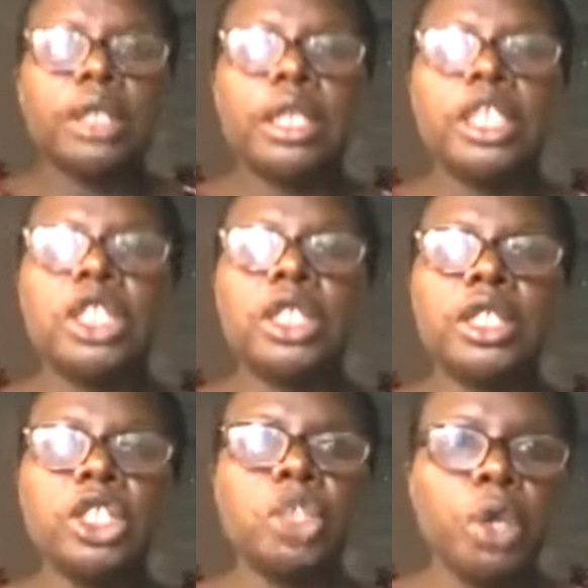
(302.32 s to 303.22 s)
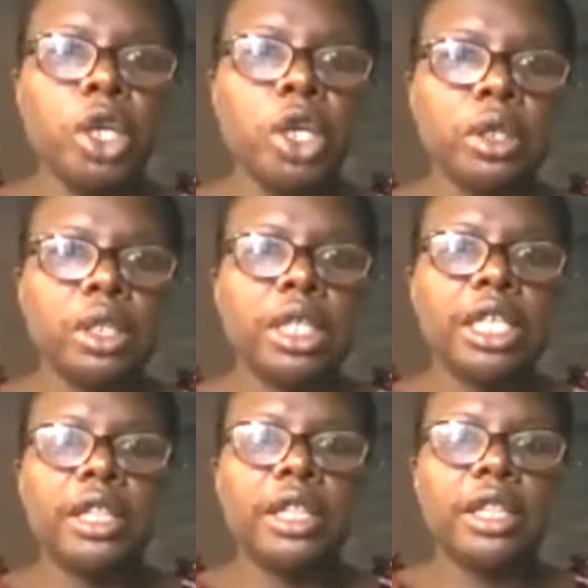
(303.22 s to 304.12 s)
the disease burden
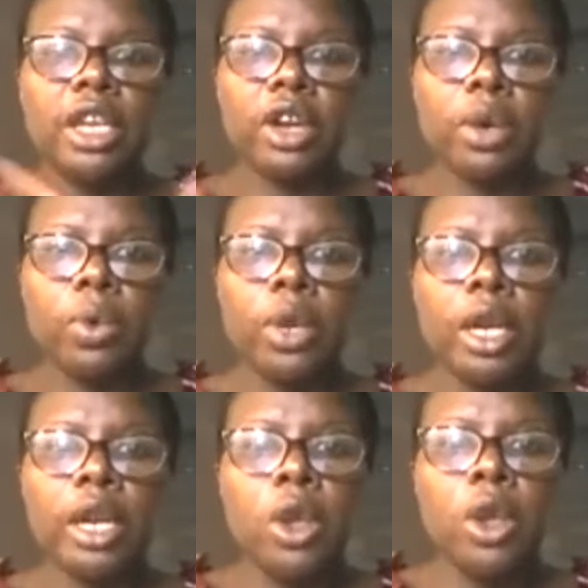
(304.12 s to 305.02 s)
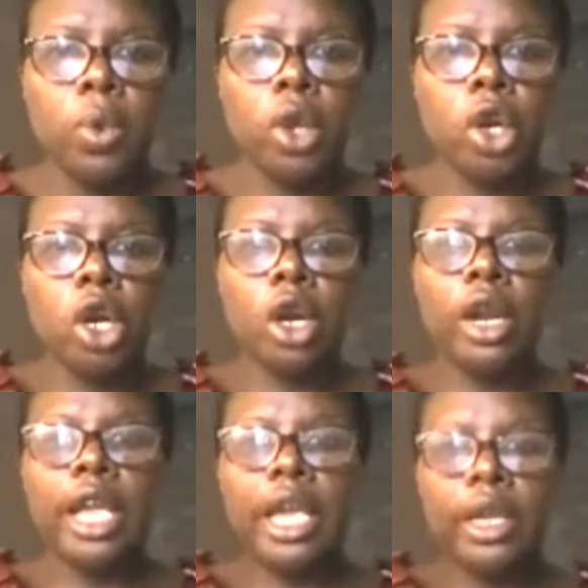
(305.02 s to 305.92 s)
in the area where we are,
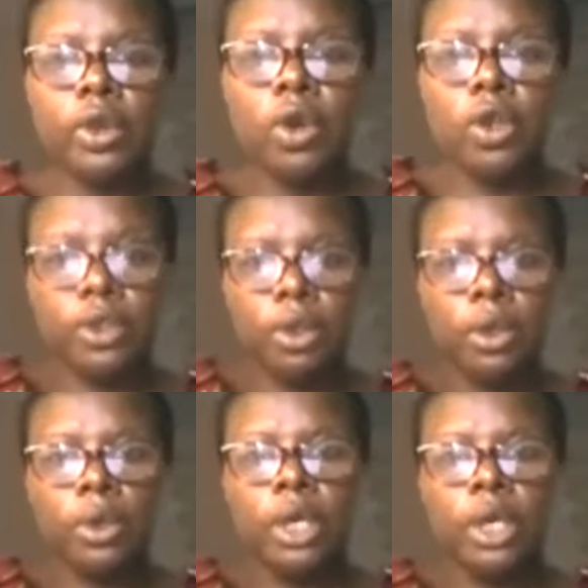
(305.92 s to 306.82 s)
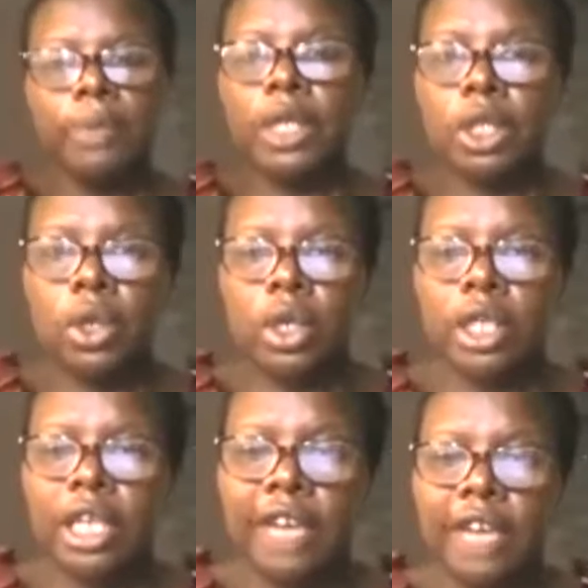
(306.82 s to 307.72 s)
and also based on the
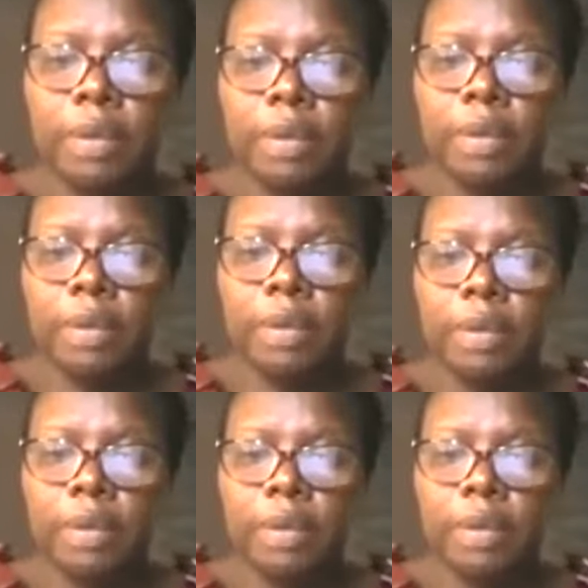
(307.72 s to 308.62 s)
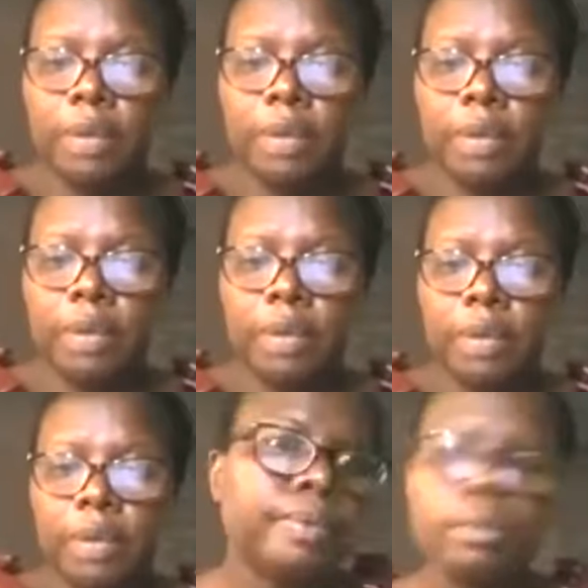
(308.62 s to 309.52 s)
available resources.
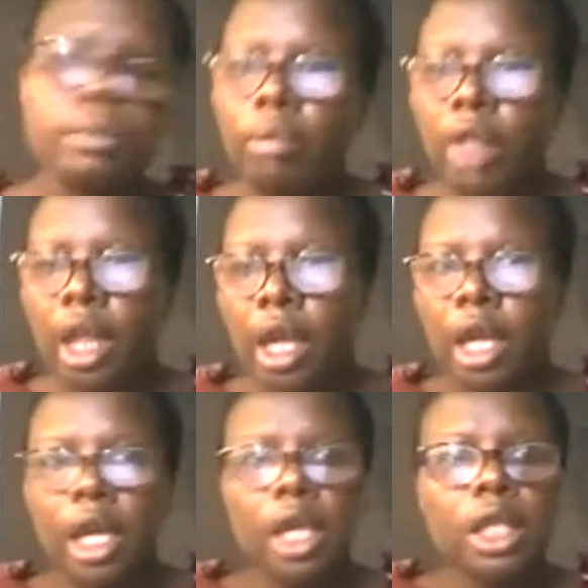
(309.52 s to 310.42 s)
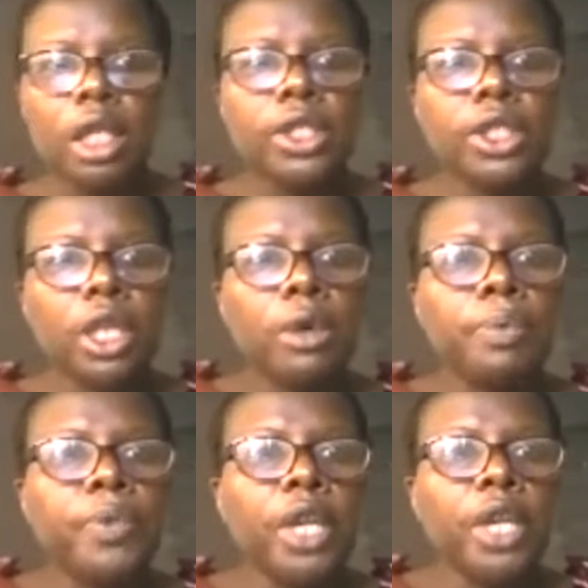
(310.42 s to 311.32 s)
So
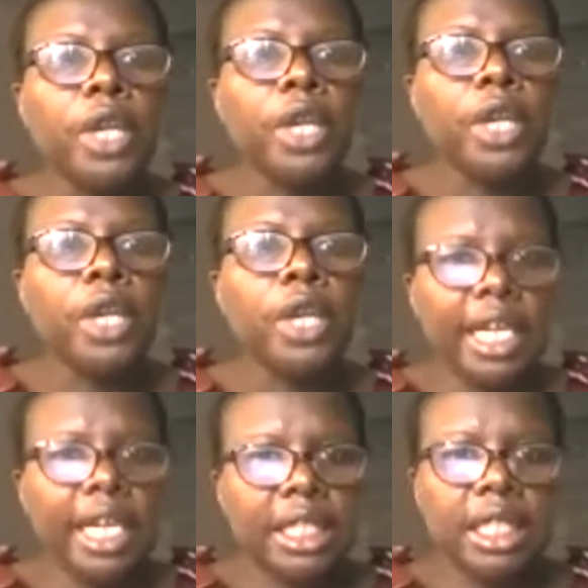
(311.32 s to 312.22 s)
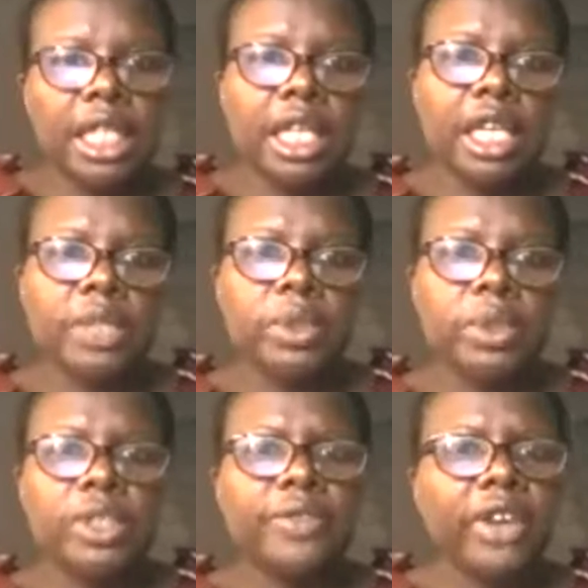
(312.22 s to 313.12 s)
COVID-19, again, as we know,
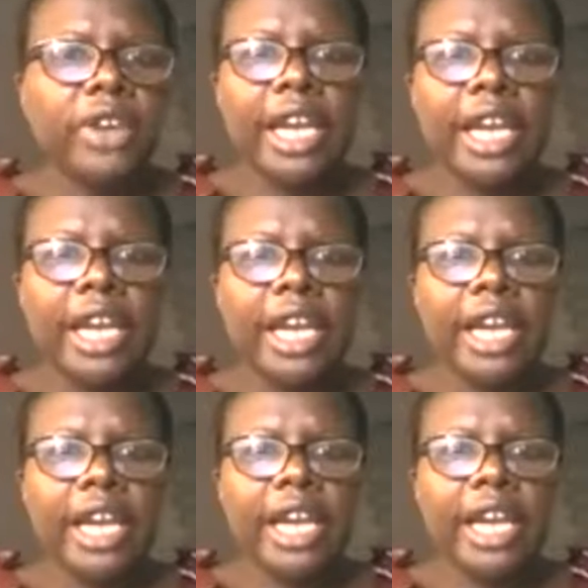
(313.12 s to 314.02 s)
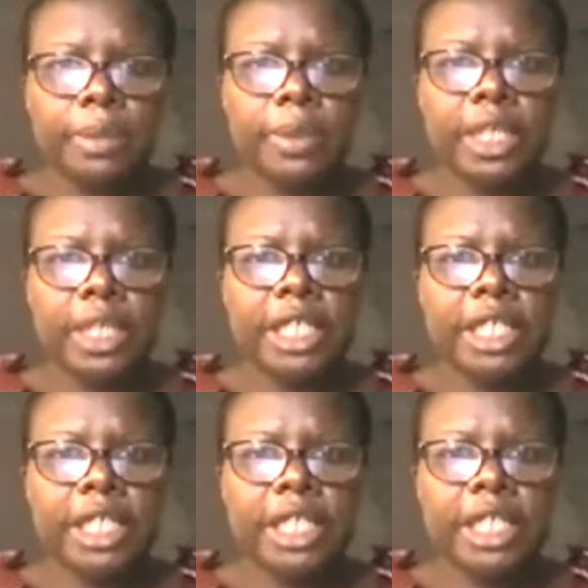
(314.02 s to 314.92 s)
is very highly transmissible,
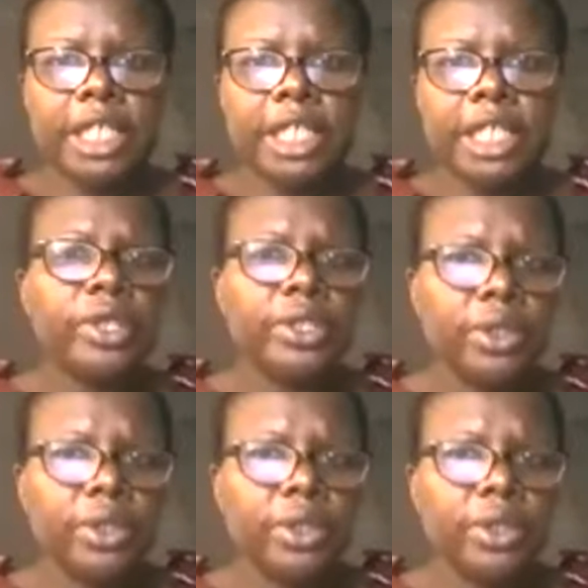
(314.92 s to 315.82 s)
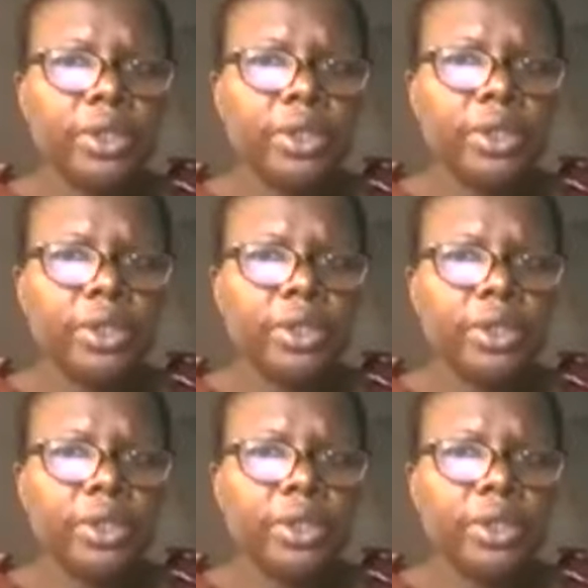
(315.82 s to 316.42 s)
especially during resuscitation.